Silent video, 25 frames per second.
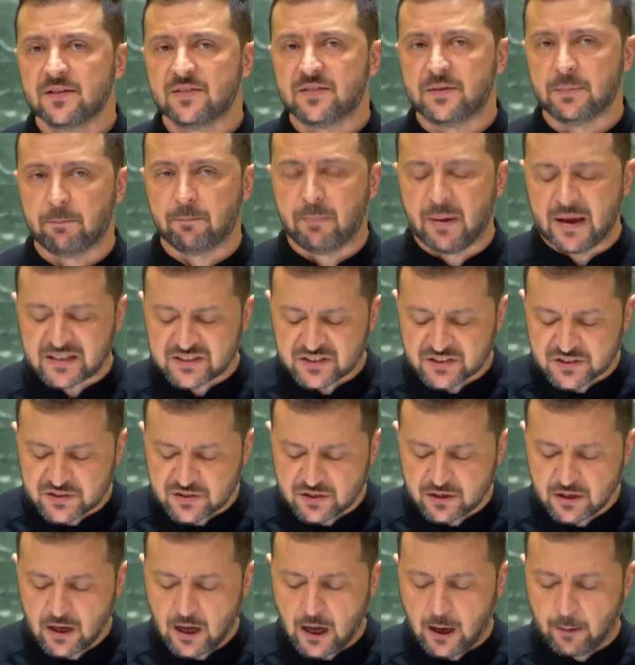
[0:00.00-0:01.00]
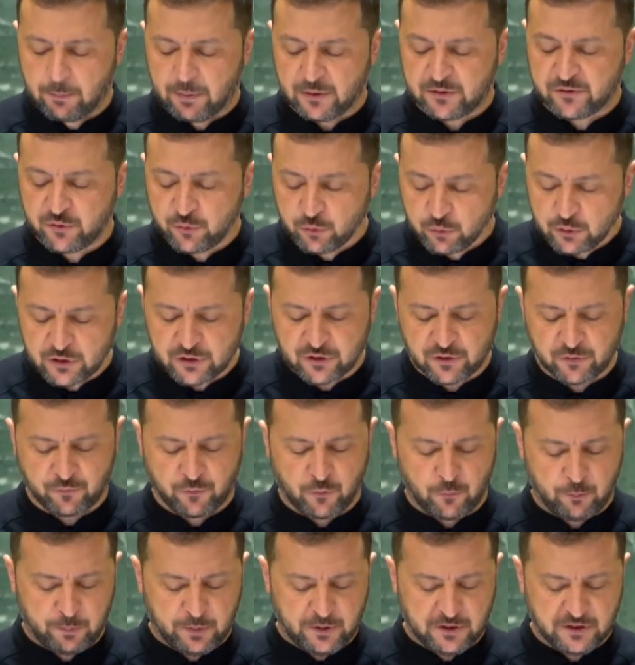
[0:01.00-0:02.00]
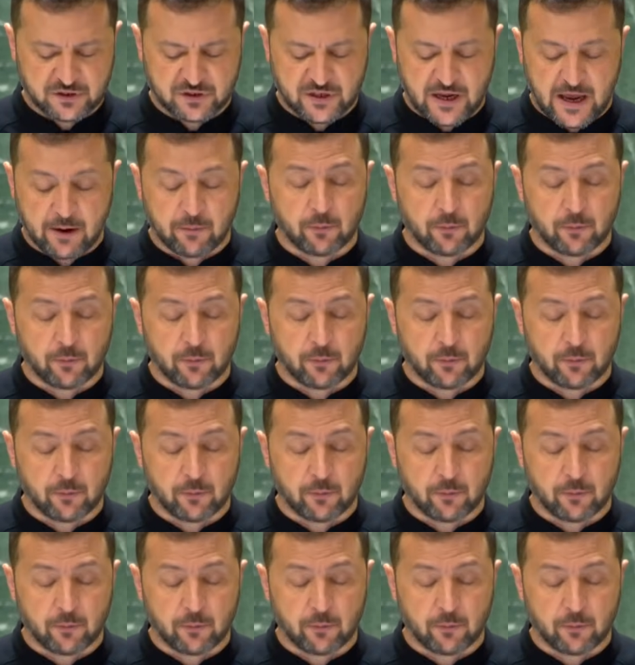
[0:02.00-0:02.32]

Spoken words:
the best opportunity for peace.